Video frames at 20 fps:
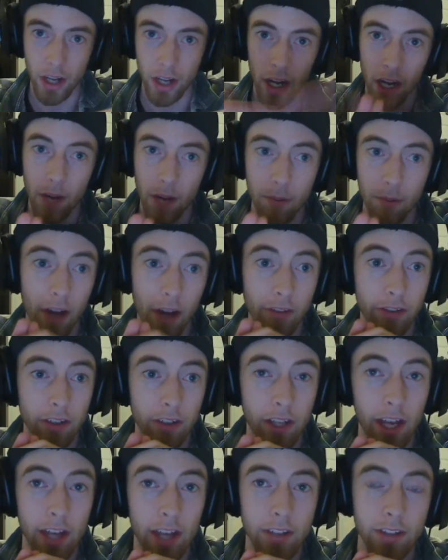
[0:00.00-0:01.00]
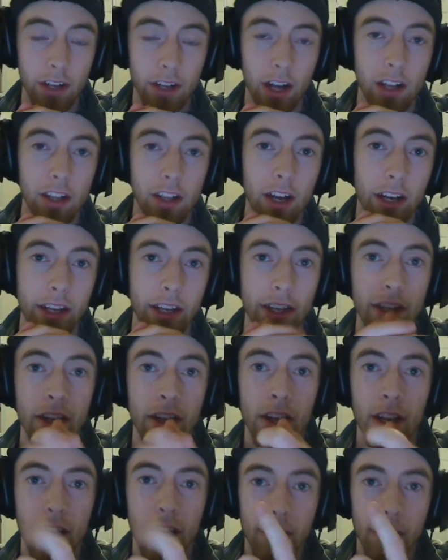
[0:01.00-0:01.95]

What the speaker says: I got mine for less. I got lucky.